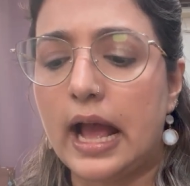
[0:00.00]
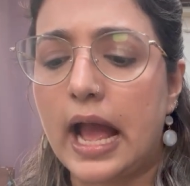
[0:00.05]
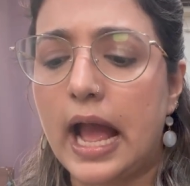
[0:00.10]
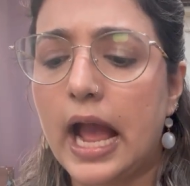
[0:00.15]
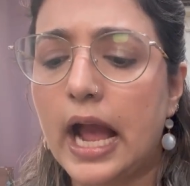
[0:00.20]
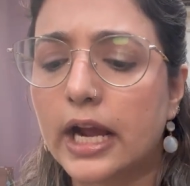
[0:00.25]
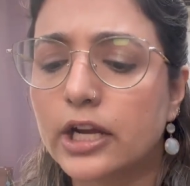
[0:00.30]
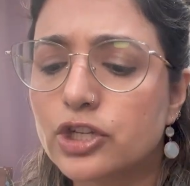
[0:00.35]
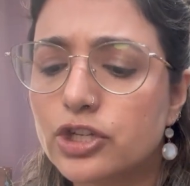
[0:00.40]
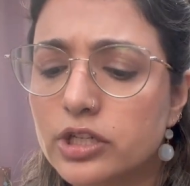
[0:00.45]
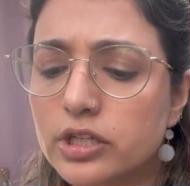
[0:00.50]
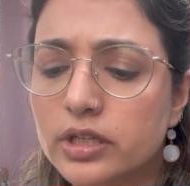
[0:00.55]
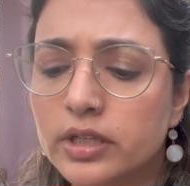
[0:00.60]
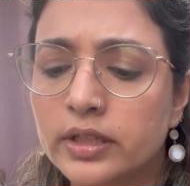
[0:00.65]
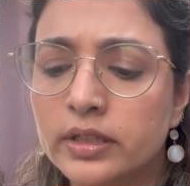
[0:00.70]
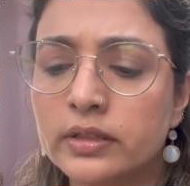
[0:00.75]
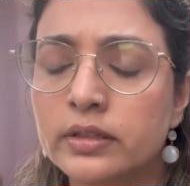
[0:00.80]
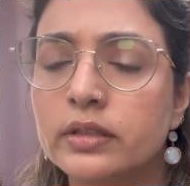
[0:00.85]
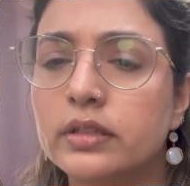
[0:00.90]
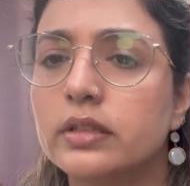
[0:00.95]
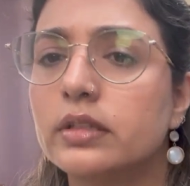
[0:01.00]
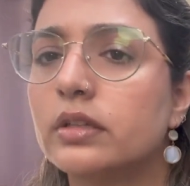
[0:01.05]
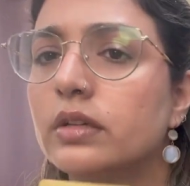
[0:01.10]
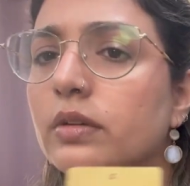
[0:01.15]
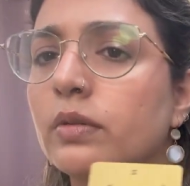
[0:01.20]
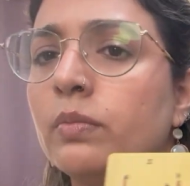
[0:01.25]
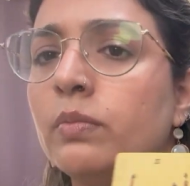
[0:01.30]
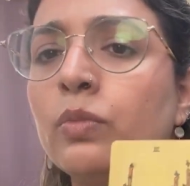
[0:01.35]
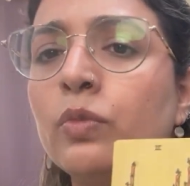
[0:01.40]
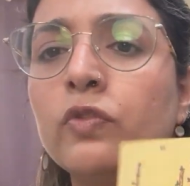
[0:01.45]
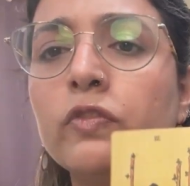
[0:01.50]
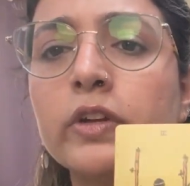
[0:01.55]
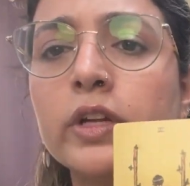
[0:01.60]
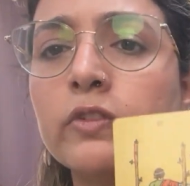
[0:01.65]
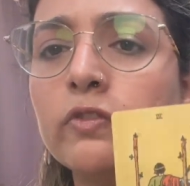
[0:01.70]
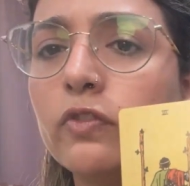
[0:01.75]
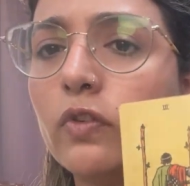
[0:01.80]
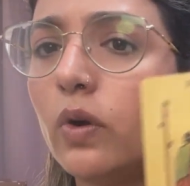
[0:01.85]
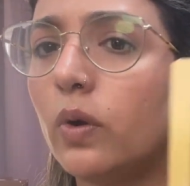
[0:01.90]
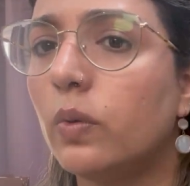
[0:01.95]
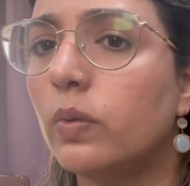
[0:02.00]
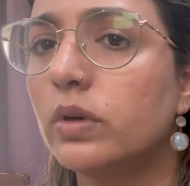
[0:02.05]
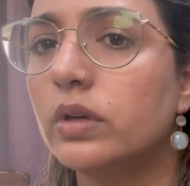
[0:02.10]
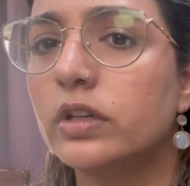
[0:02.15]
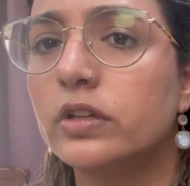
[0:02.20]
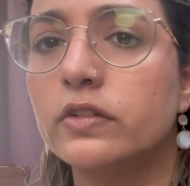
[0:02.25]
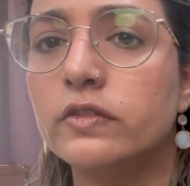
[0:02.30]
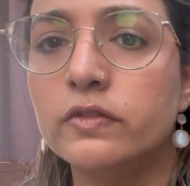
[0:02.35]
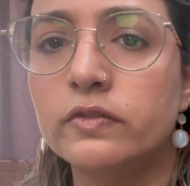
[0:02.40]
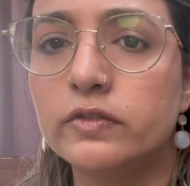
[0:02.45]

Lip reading: action, moving forward.